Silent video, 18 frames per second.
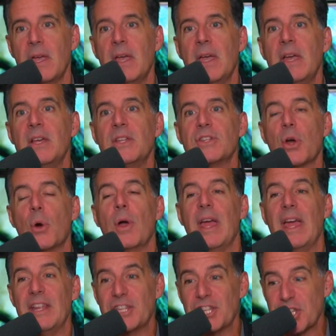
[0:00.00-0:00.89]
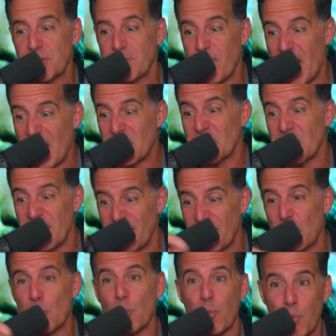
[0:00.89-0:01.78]
So, especially if
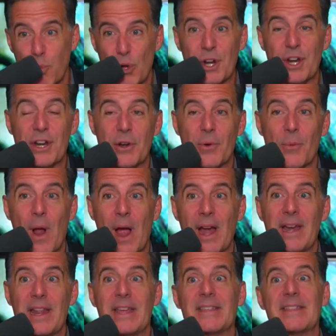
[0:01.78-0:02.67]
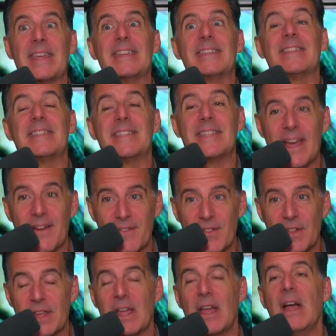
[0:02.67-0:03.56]
you put it in writing, they
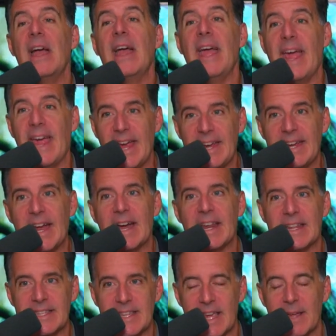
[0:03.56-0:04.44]
definitely, eight out of 10